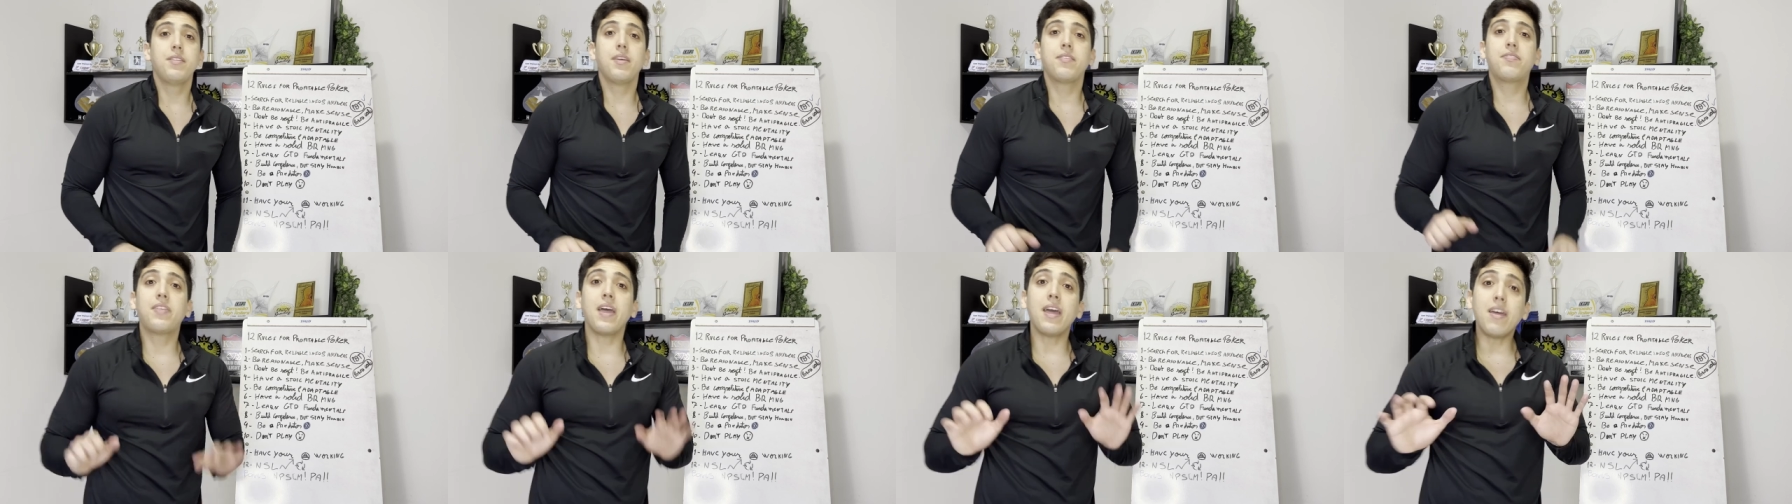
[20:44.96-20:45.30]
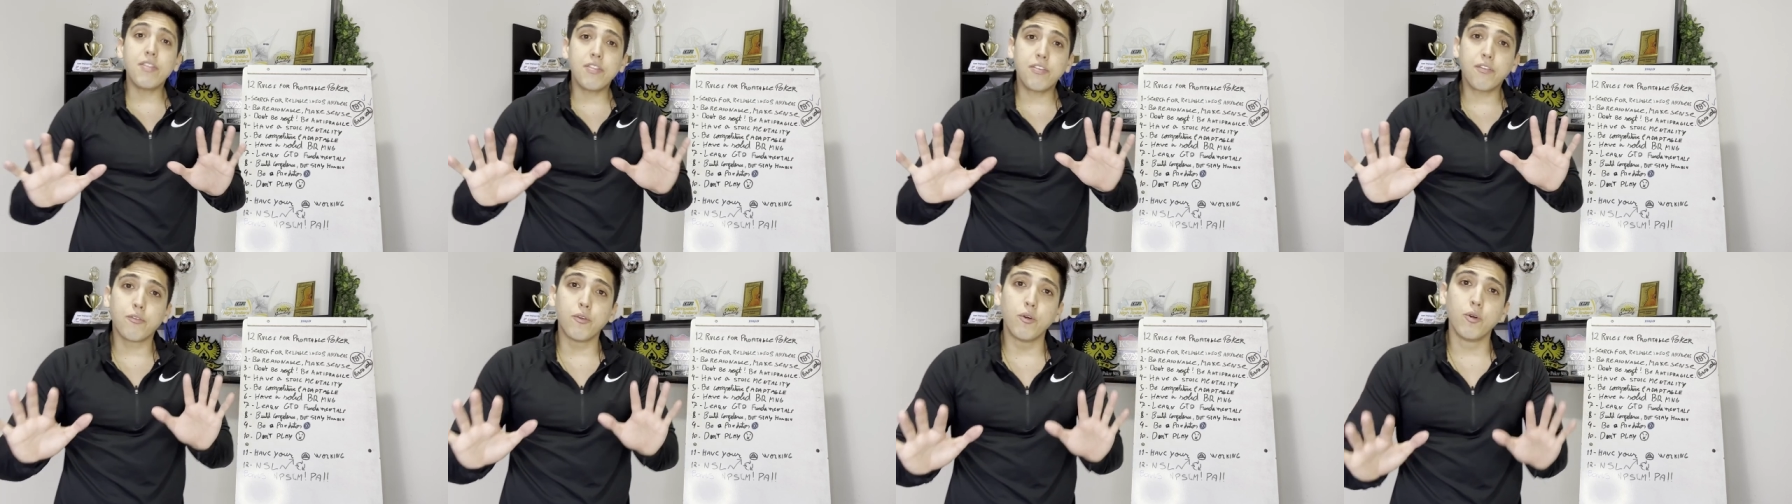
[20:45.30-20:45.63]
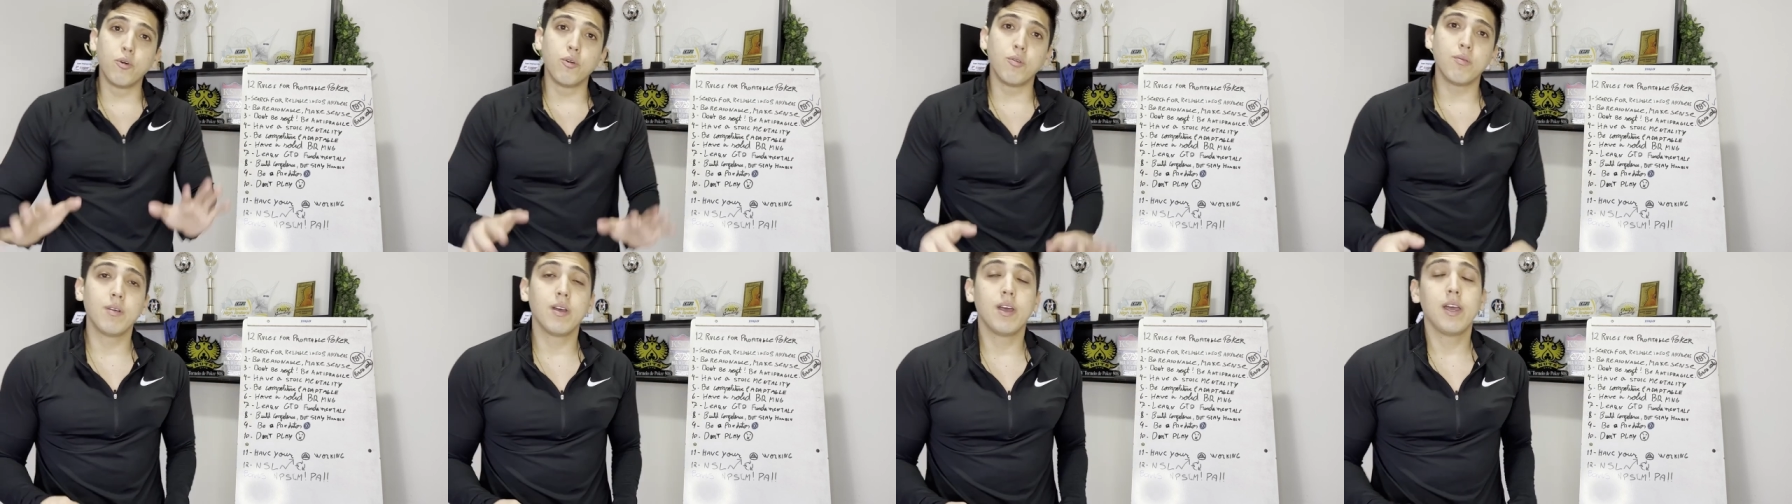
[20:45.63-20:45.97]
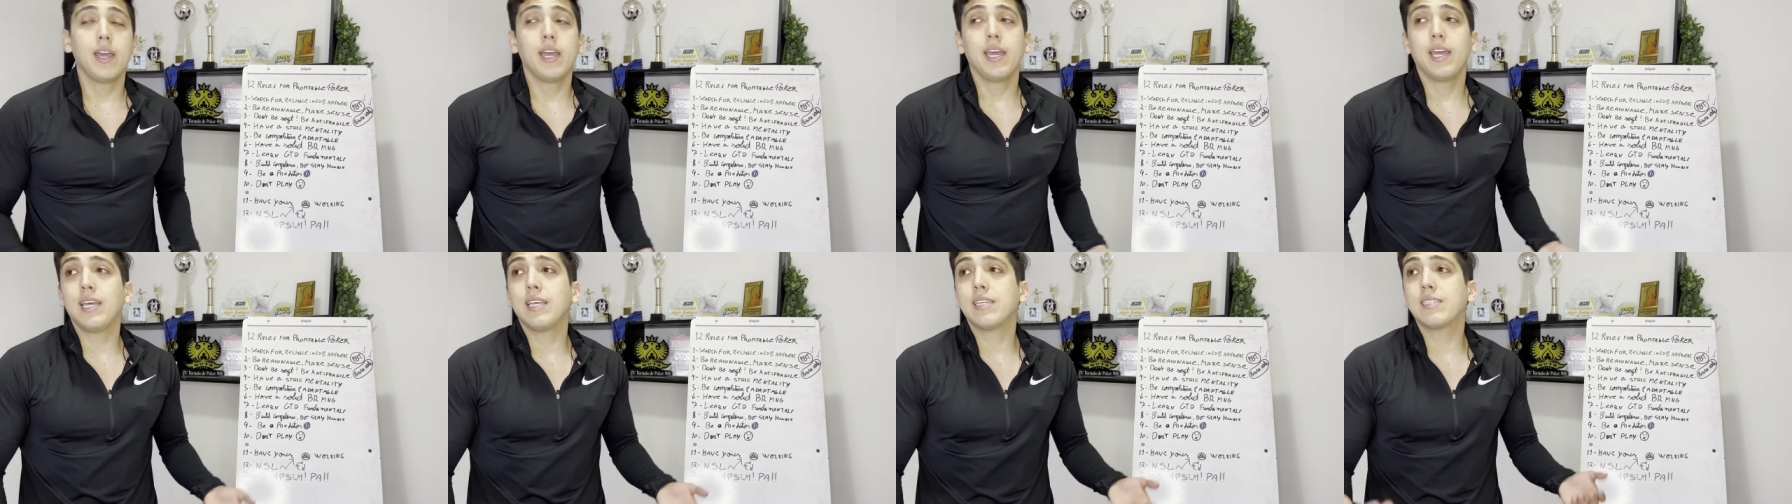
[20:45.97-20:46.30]
The 10th rule
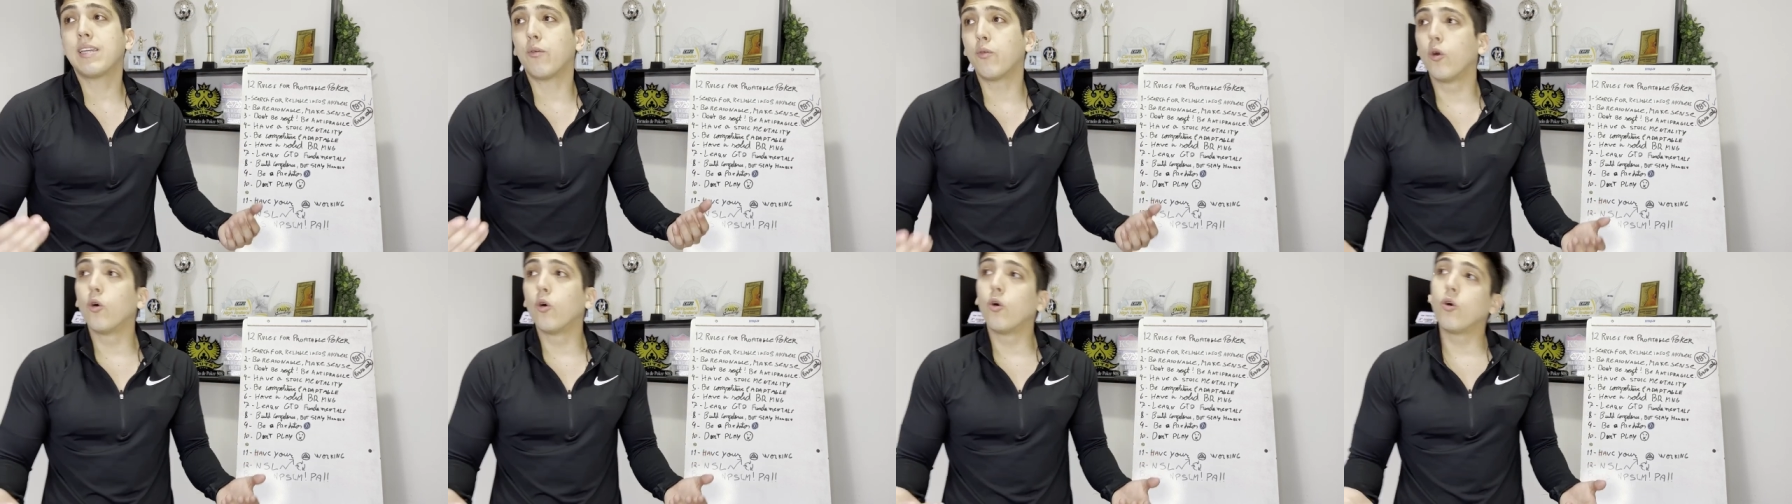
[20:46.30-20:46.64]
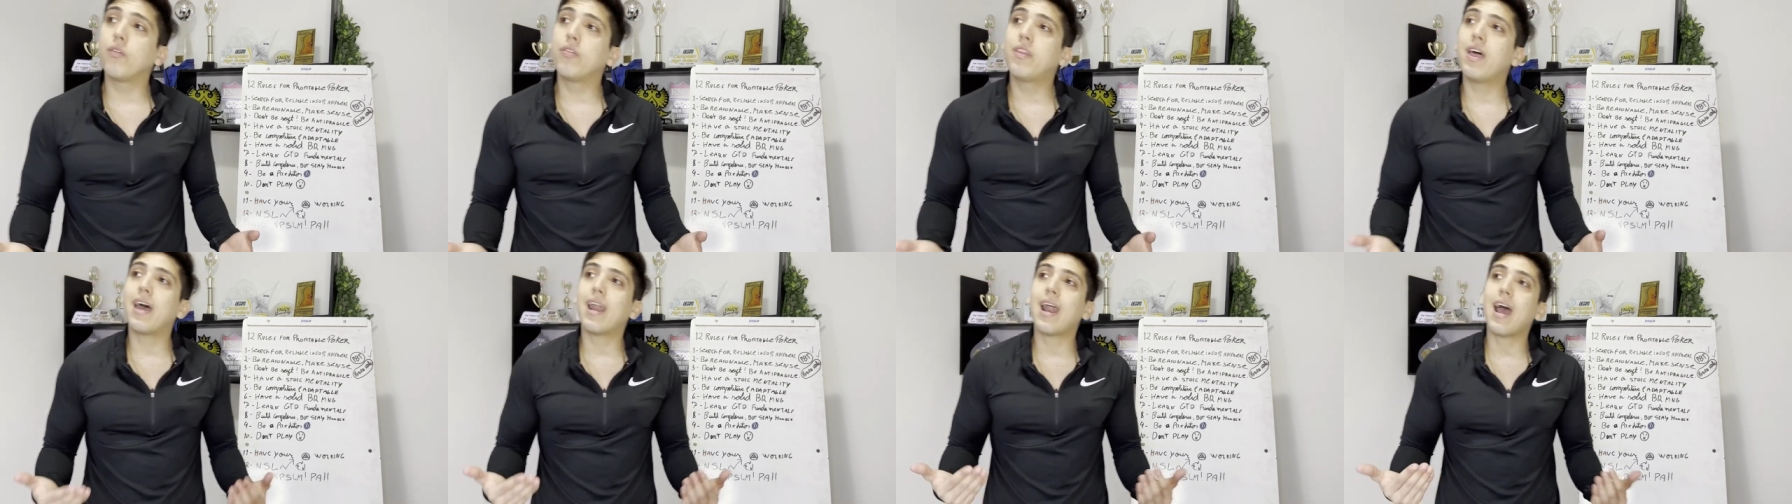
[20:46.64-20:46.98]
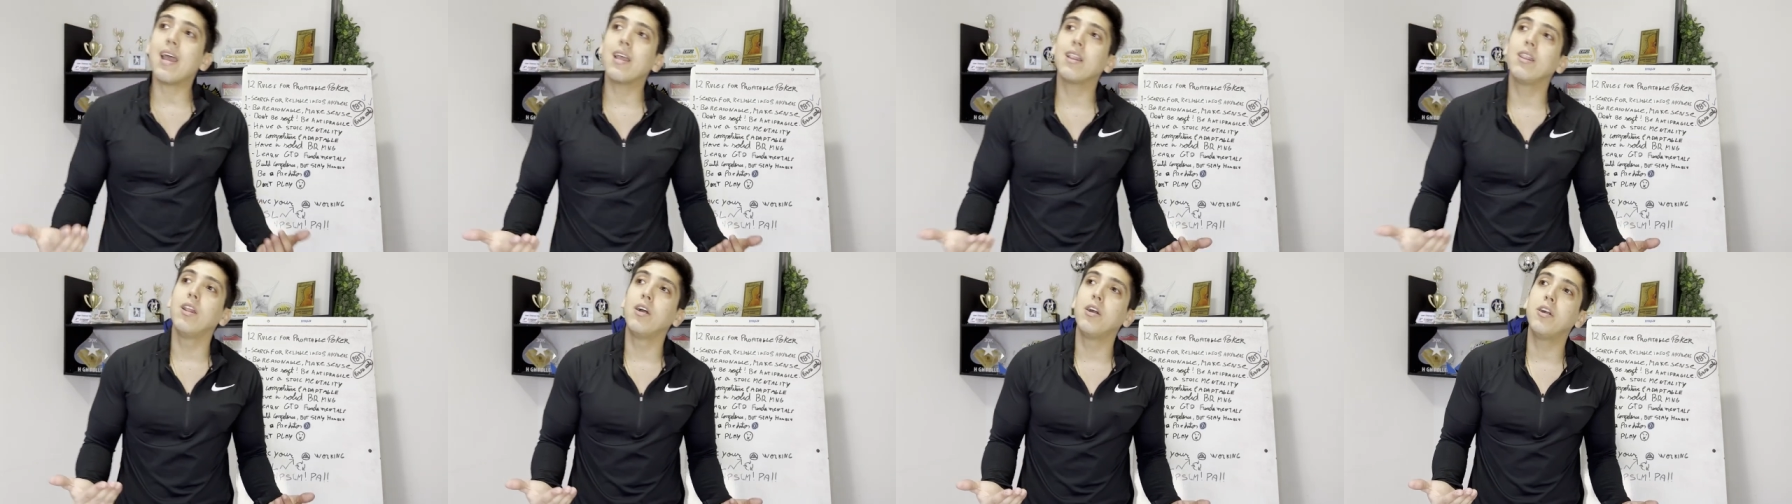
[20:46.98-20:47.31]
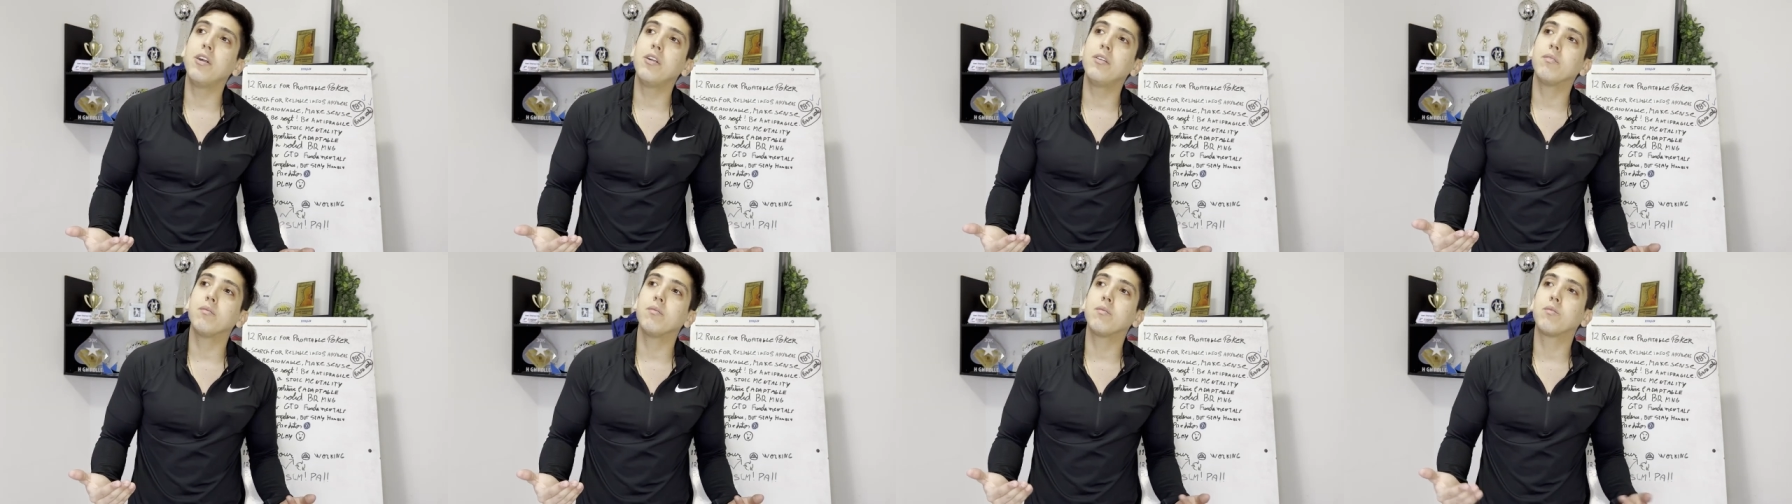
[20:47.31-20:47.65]
is a rule that I
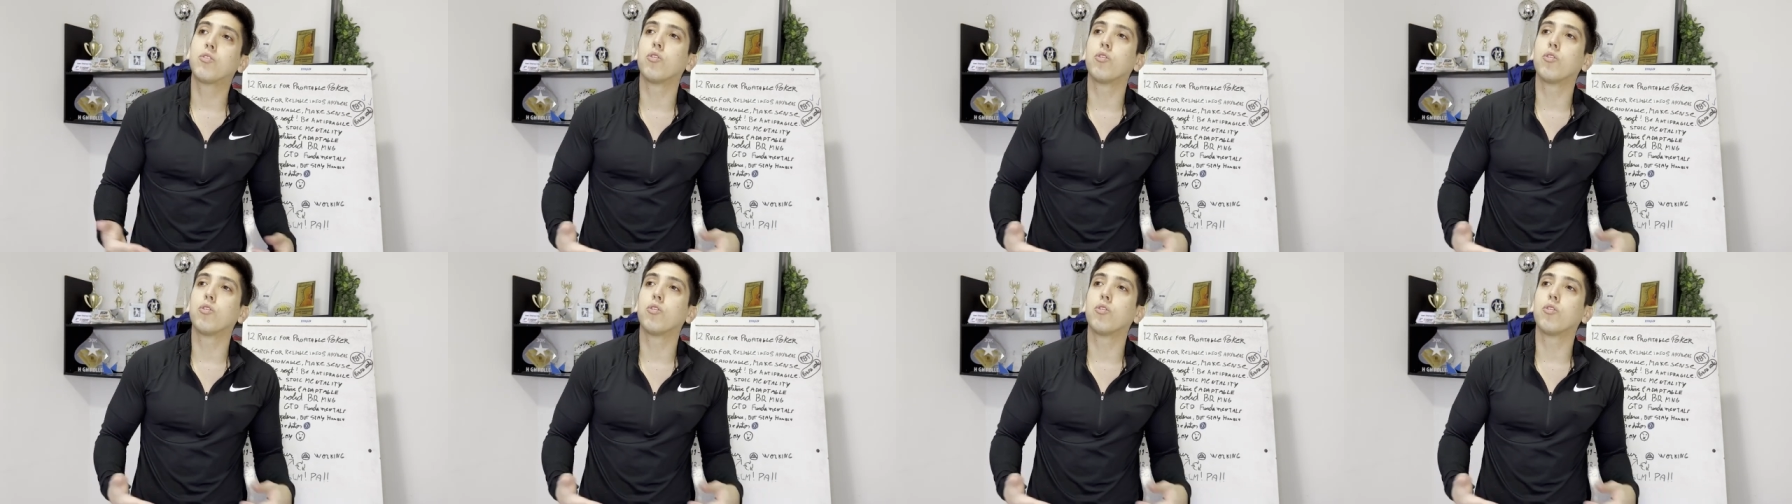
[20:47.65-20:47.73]
learned